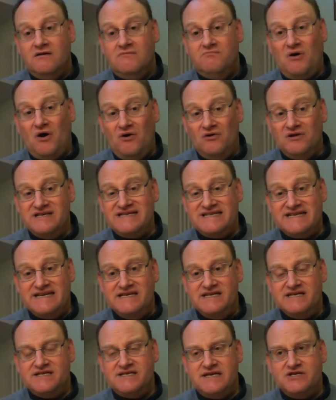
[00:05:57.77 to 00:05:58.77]
policy
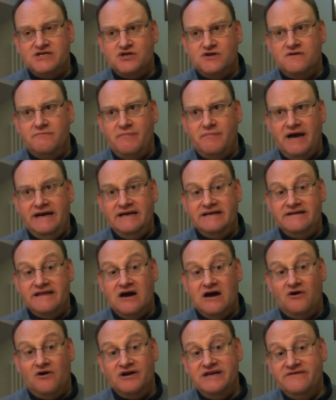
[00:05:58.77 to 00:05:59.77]
decision behind
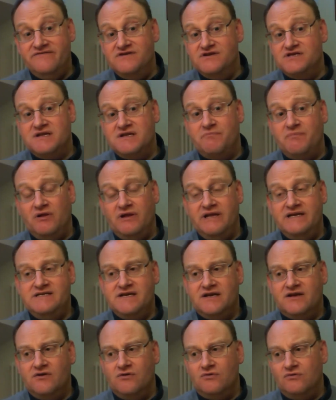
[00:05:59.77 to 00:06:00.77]
that, or even just a
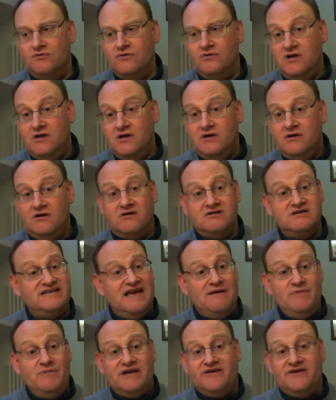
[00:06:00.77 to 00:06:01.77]
political or
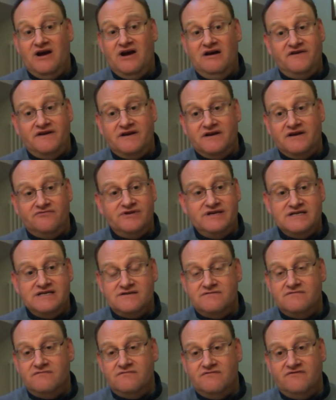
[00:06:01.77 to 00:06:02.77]
demographic
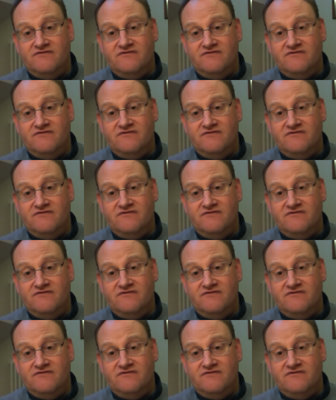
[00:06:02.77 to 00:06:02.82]
reason